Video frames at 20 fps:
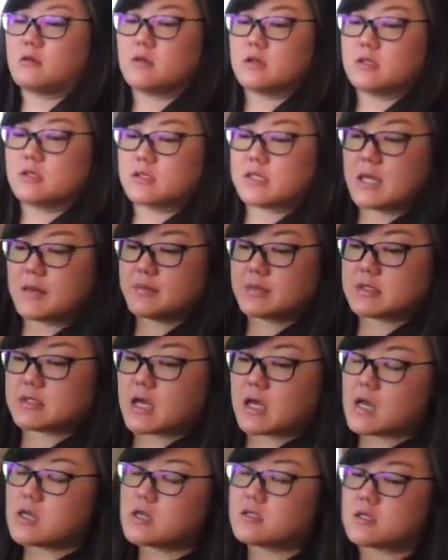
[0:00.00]
Same
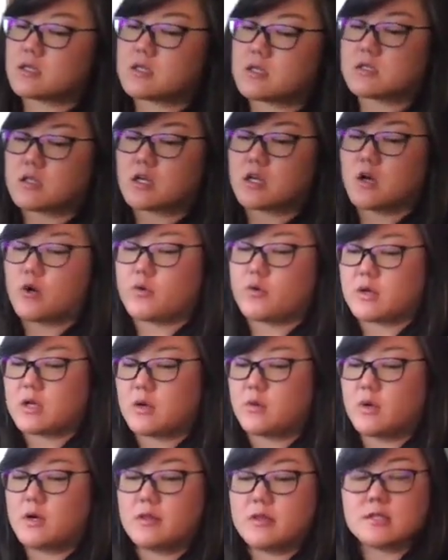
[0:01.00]
size as the coconut
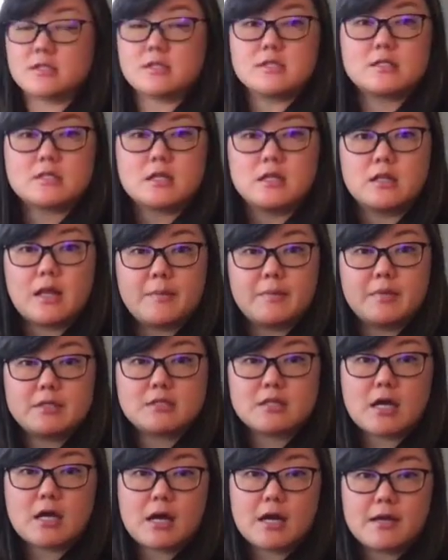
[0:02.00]
one. This is
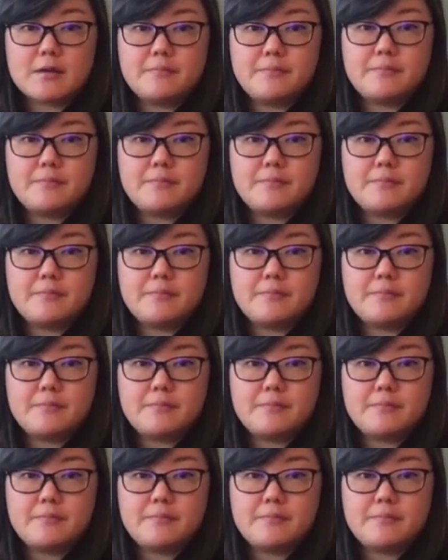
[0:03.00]
clementine.